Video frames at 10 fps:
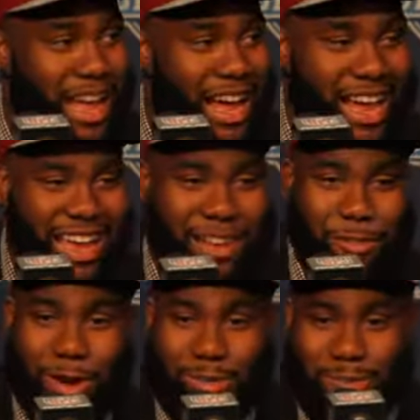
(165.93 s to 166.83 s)
I
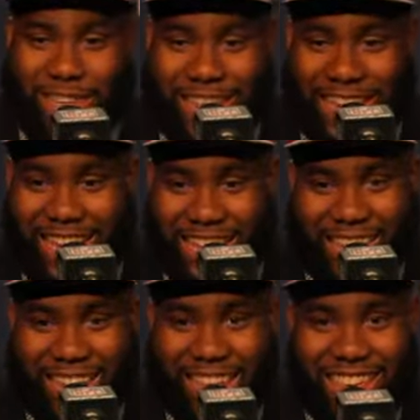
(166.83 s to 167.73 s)
can't
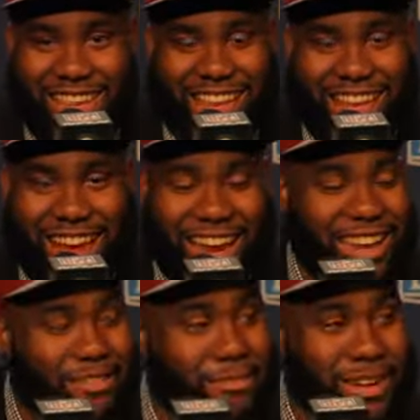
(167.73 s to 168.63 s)

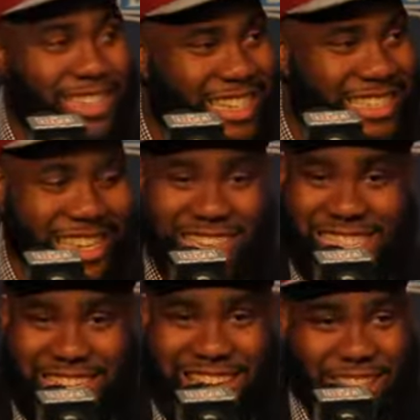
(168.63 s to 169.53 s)
even put
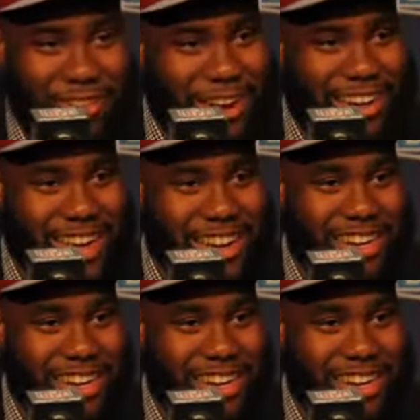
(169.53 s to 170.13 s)
sentences together right now.